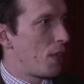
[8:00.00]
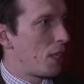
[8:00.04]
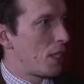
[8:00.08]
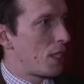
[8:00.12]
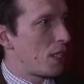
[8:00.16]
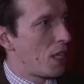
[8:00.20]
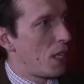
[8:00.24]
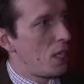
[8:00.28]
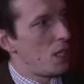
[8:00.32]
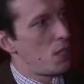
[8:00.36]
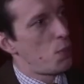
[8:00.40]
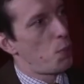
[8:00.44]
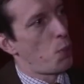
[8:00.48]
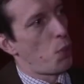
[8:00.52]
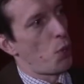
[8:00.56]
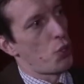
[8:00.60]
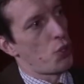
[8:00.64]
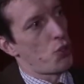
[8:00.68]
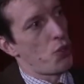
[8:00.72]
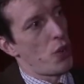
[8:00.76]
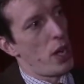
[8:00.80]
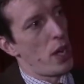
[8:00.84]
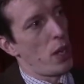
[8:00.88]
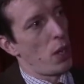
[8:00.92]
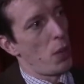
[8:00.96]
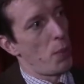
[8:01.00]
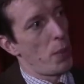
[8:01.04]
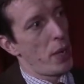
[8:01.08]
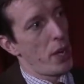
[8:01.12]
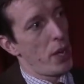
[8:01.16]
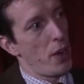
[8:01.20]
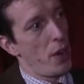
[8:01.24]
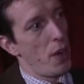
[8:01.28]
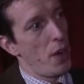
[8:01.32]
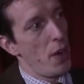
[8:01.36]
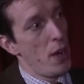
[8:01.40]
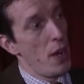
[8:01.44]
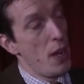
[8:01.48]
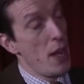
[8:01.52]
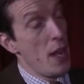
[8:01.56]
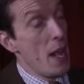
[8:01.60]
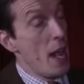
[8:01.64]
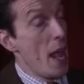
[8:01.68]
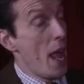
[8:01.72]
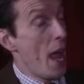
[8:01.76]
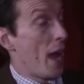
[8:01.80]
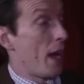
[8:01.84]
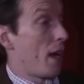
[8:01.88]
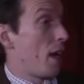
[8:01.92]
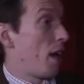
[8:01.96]
fits his portrayal better. Yeah.
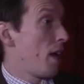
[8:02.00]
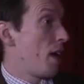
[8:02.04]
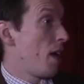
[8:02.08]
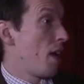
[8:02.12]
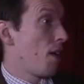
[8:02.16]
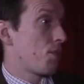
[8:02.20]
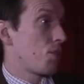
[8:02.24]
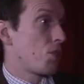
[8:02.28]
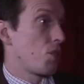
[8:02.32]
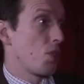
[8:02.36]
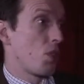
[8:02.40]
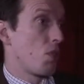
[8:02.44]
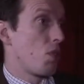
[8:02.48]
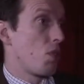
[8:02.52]
And I have to